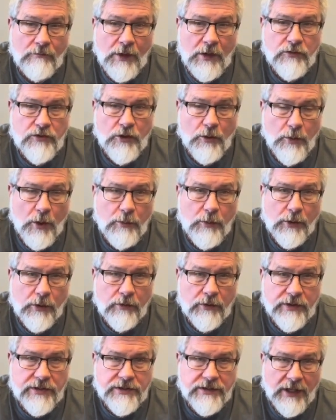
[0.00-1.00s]
So what we're going
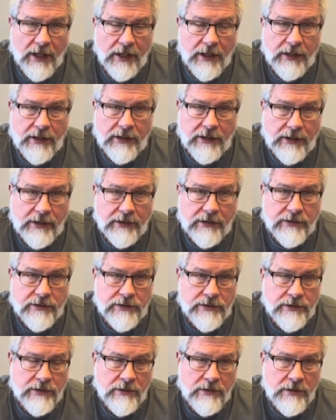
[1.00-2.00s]
to say
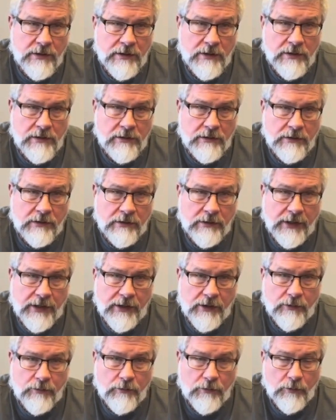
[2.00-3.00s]
is,
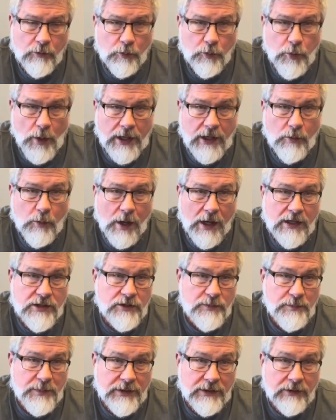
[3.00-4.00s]
in
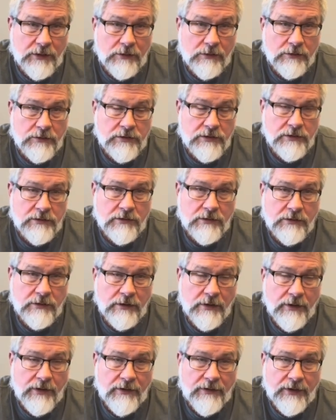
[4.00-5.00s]
ReadyWise meals,
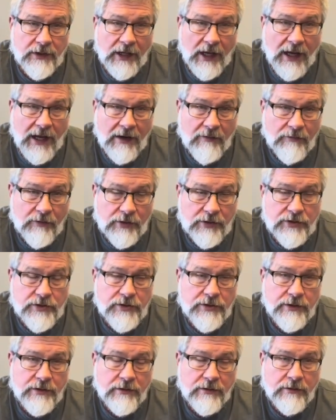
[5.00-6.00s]
the
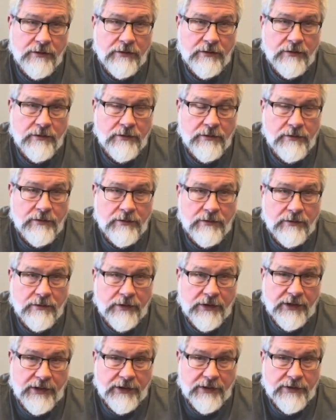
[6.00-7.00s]
average
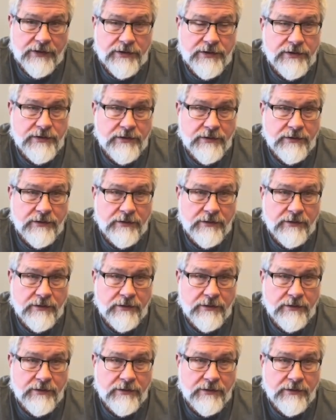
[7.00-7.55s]
is